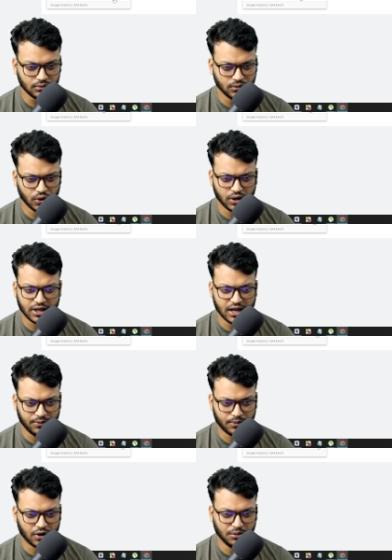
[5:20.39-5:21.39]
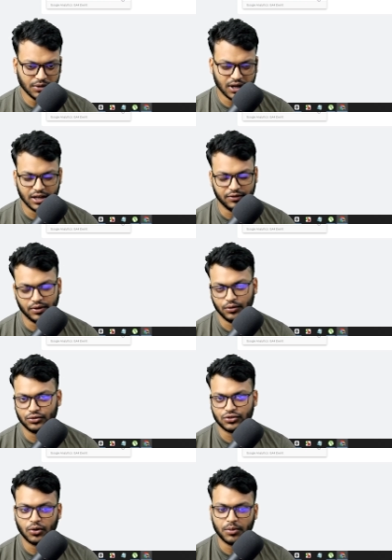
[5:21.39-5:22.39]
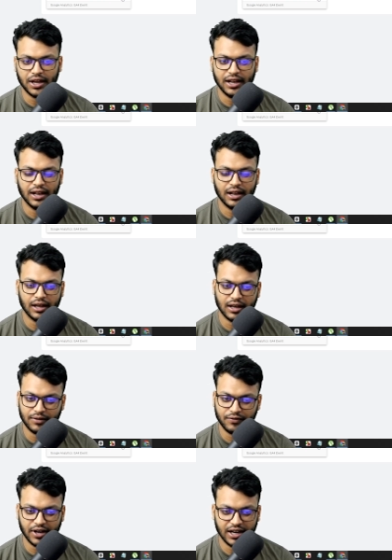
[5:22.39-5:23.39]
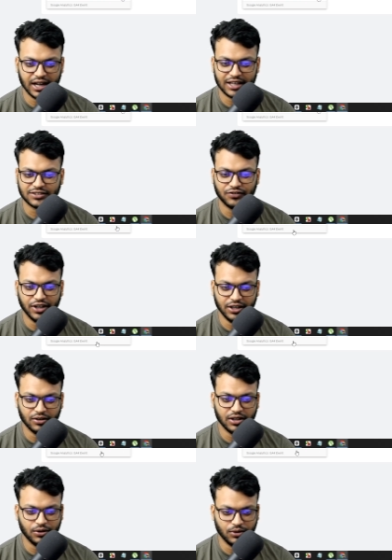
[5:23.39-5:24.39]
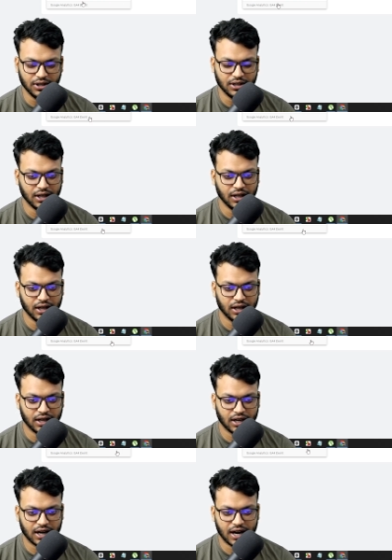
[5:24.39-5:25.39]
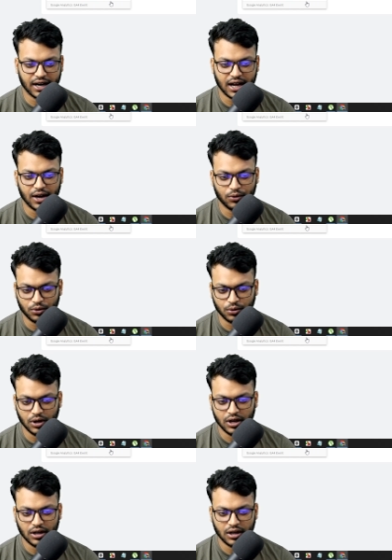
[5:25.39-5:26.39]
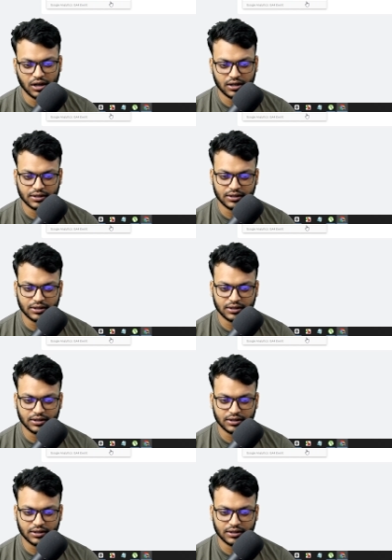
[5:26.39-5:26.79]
for Typeform uh, if you saw my uh, very last video you will uh, learn how to uh,